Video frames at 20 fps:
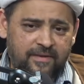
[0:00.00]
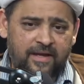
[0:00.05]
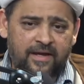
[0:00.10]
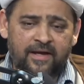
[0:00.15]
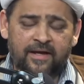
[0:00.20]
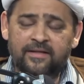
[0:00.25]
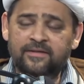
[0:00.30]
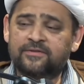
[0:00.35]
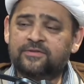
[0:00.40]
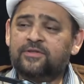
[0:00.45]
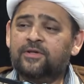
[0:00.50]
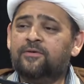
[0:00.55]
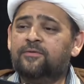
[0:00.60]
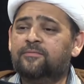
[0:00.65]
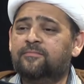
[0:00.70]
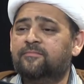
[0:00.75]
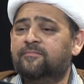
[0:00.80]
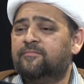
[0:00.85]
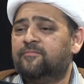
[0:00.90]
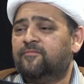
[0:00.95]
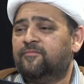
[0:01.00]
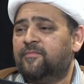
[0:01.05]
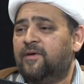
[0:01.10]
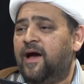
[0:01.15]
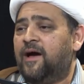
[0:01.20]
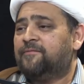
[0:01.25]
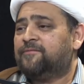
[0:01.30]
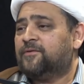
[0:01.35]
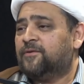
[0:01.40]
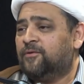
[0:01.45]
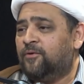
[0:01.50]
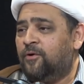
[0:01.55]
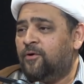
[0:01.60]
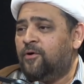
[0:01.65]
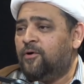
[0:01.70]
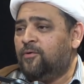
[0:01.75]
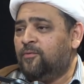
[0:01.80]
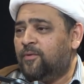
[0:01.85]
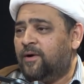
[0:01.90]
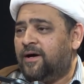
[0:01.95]
And so after a
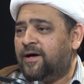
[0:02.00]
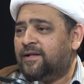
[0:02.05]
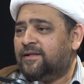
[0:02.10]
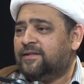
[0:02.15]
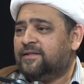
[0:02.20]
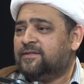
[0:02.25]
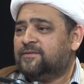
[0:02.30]
long while,